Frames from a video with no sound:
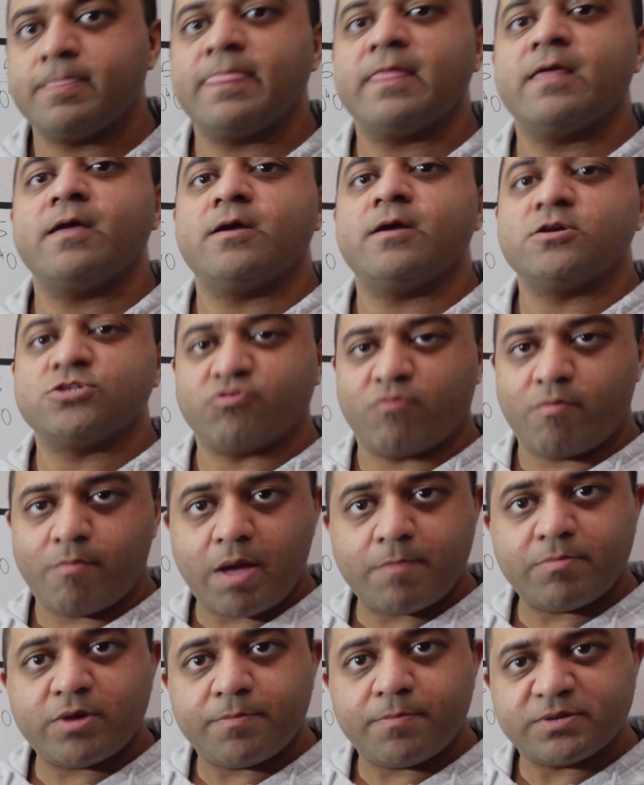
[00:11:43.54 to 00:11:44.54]
So remember,
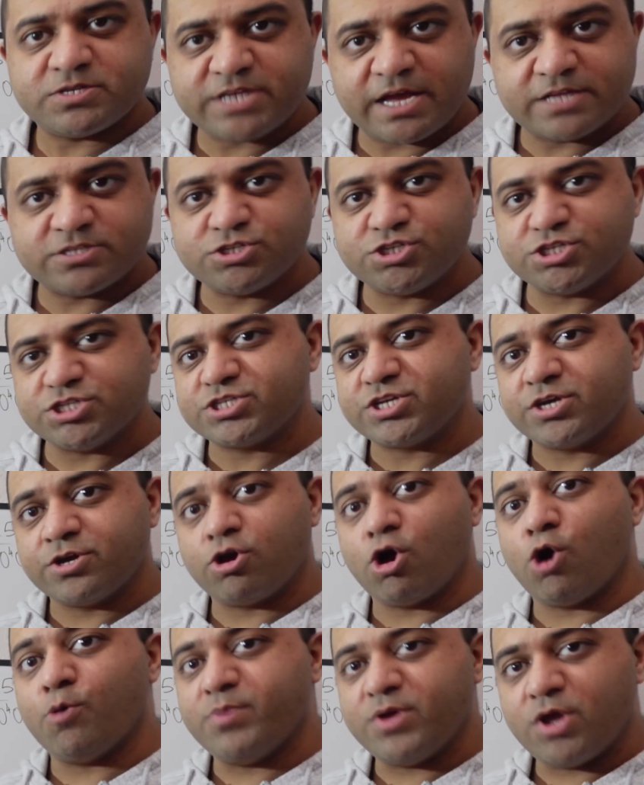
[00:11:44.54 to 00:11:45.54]
percentages can go
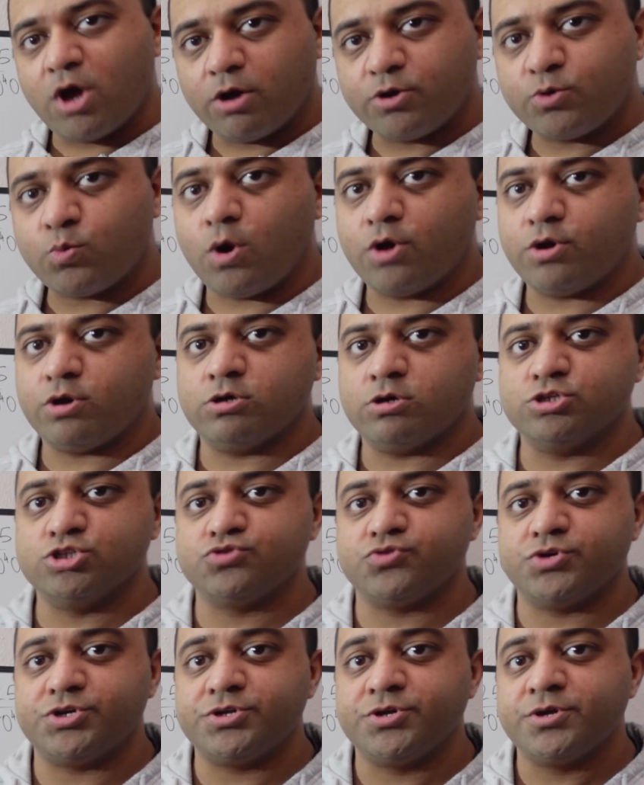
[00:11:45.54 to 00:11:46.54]
beyond
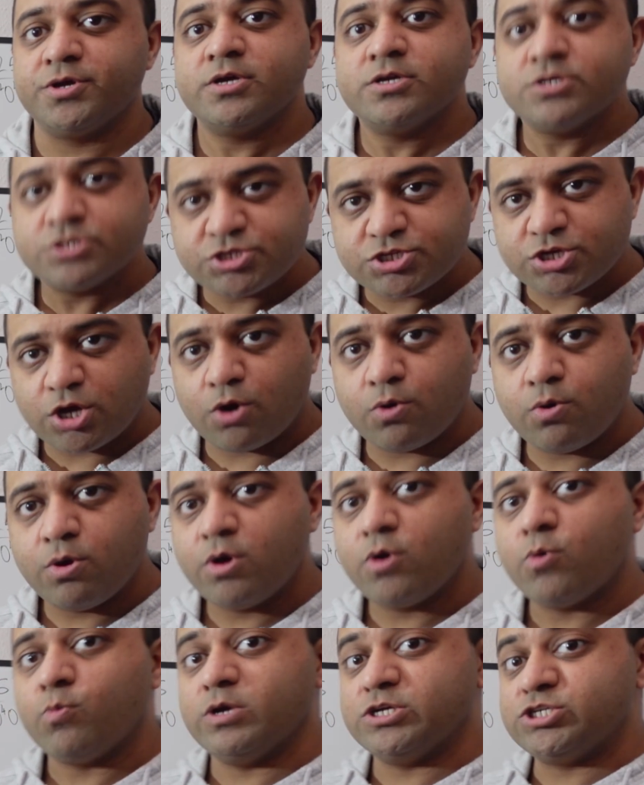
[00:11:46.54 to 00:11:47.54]
100, so we
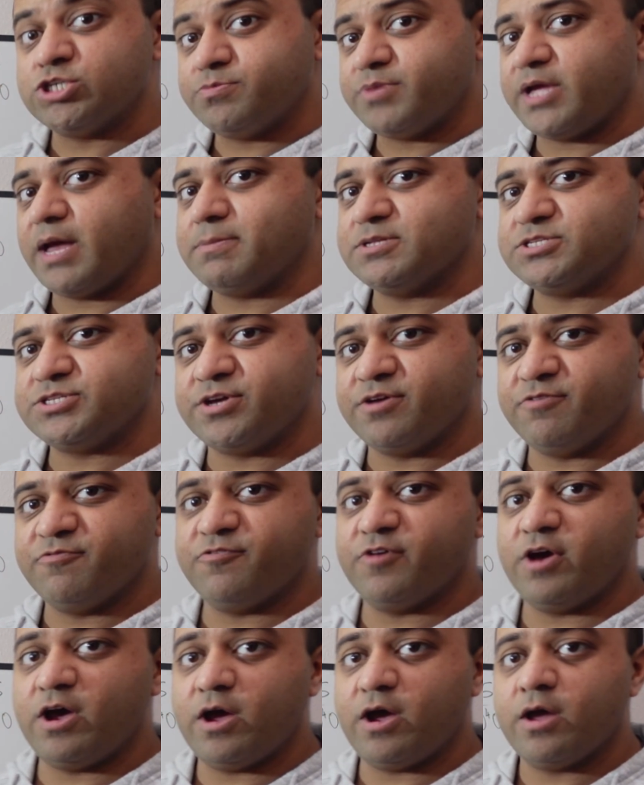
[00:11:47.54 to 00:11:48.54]
should be able to
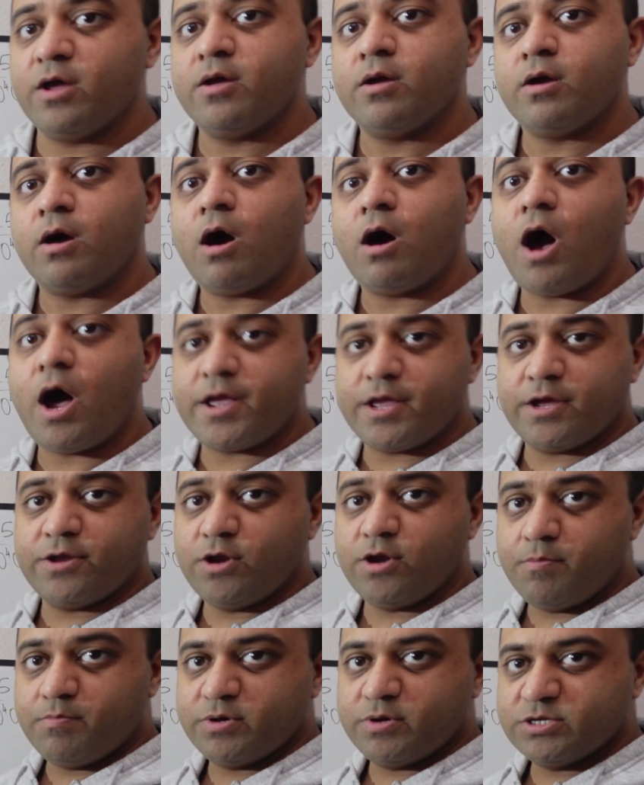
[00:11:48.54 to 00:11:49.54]
convert higher
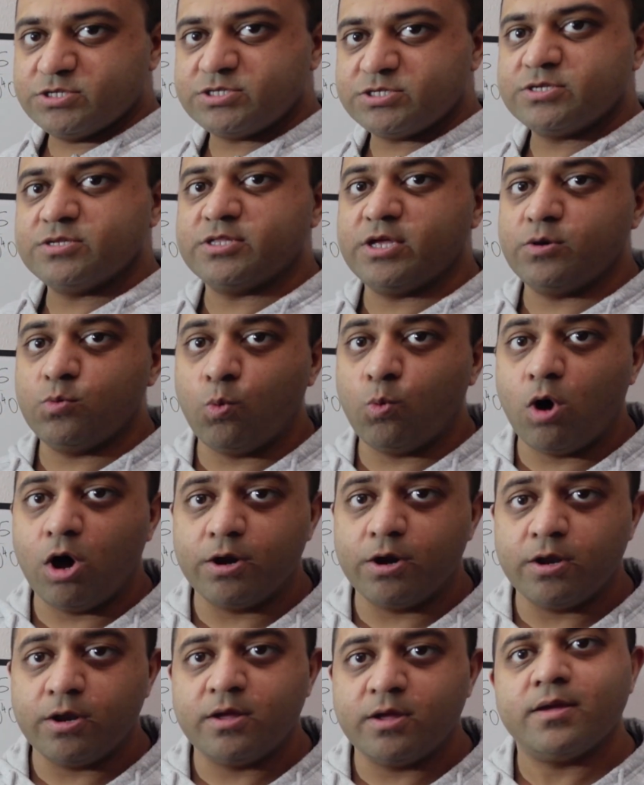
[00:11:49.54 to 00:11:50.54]
numbers than 1
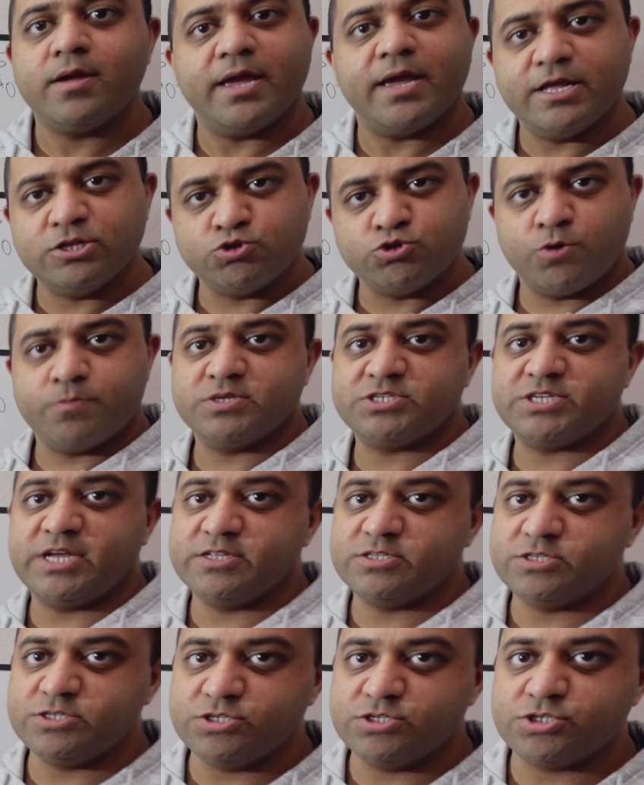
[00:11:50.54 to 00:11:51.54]
into a
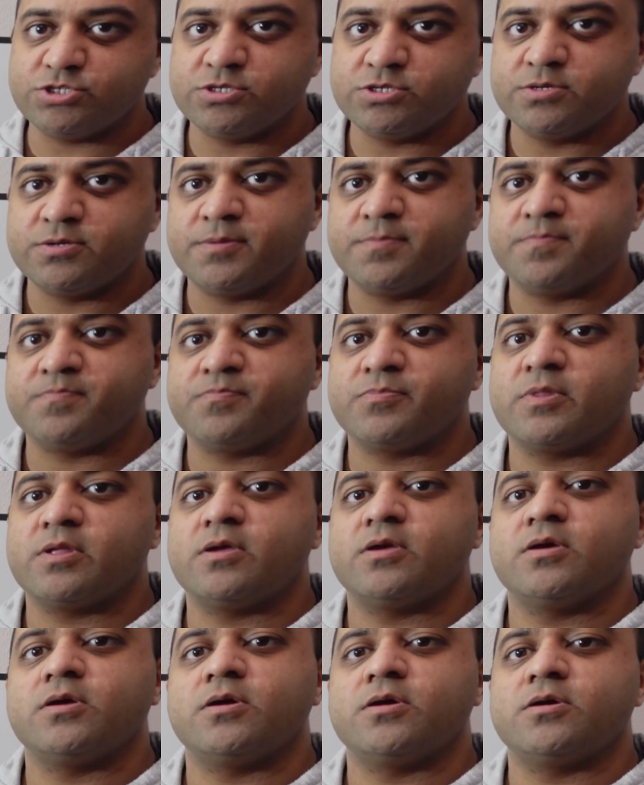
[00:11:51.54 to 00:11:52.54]
percentage.
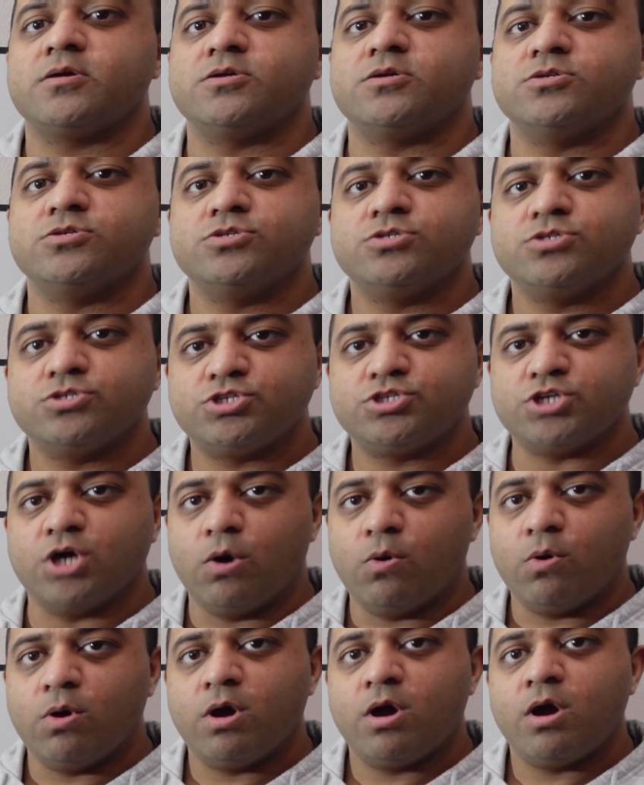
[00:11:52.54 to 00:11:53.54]
So,
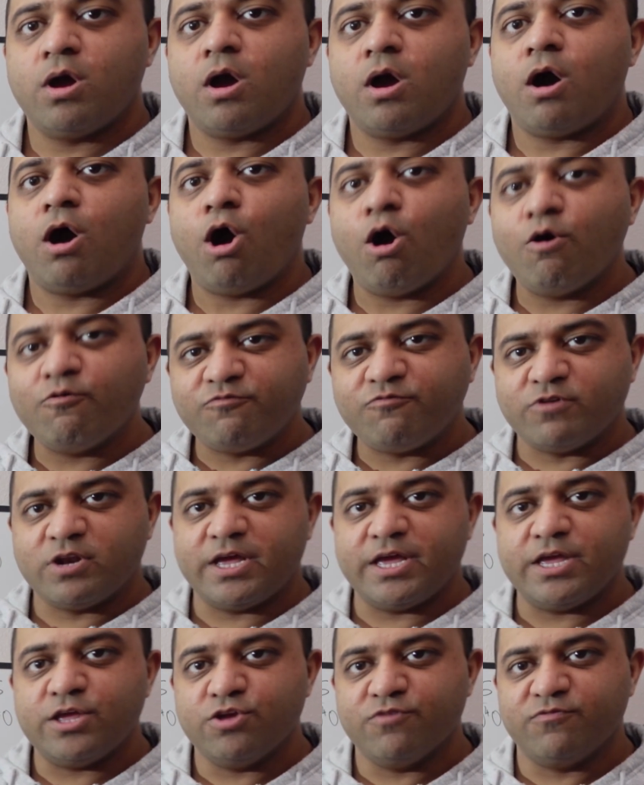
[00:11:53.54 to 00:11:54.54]
hopefully
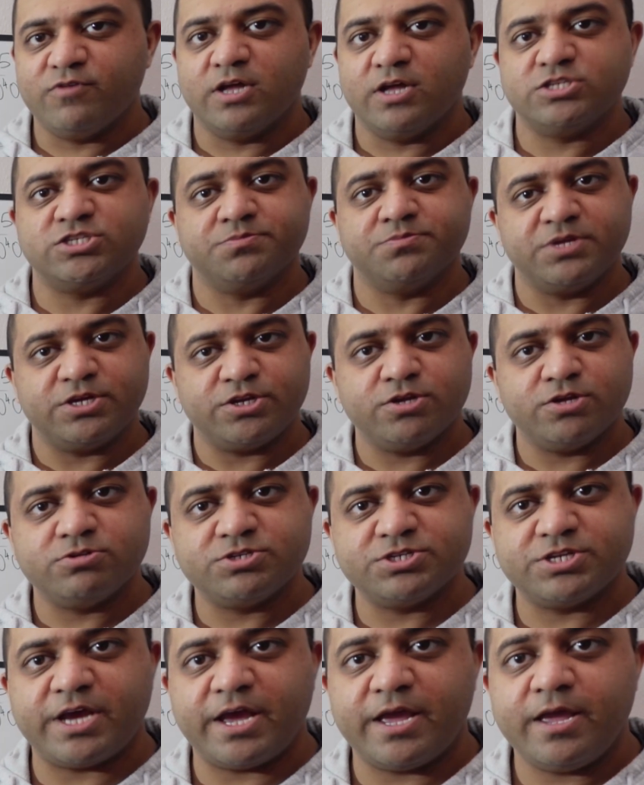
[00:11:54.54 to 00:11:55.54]
you've learned something new
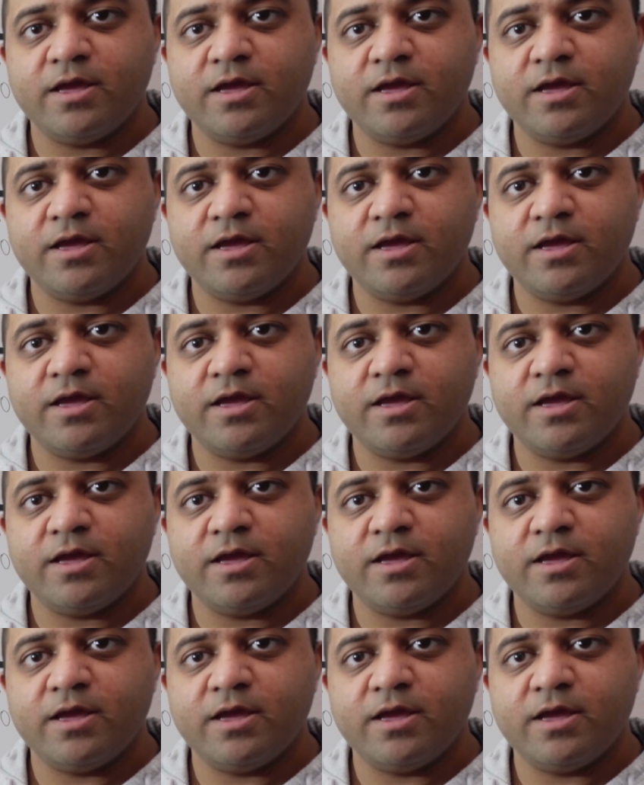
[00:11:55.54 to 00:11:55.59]
today.